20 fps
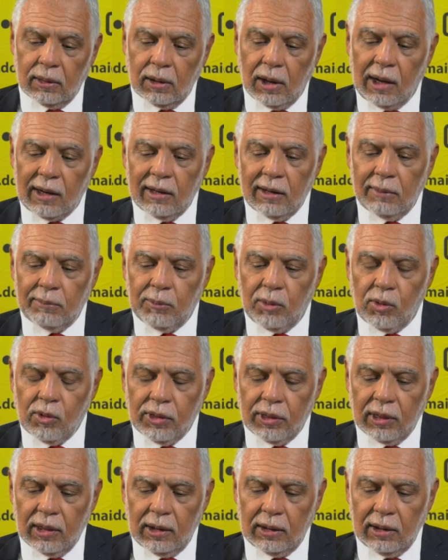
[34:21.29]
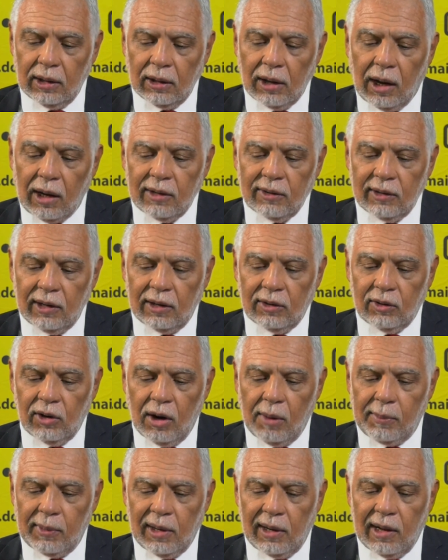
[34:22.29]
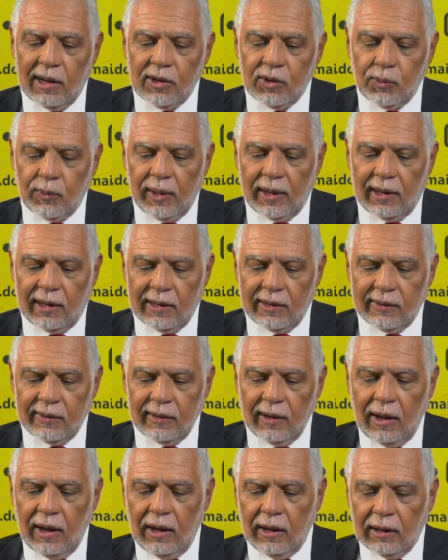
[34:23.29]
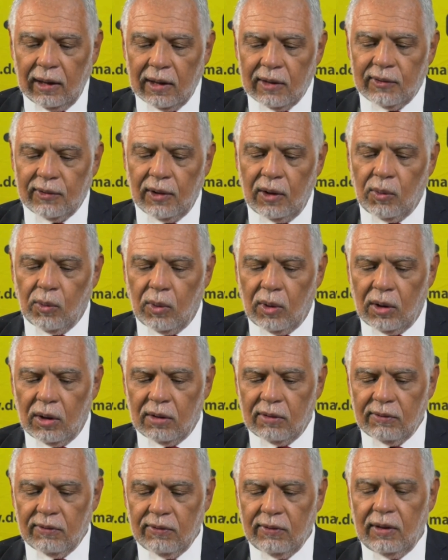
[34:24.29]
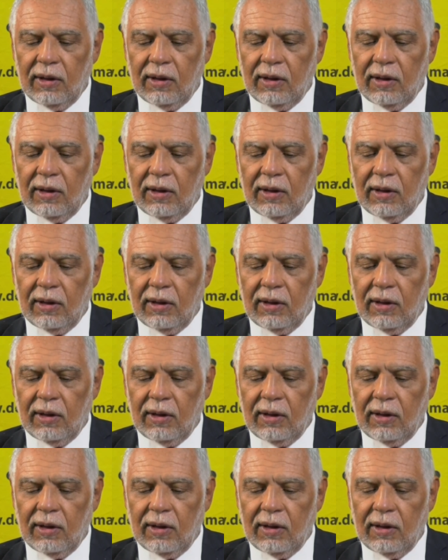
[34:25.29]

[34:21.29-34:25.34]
the container terminal as well as Kingston Wharf,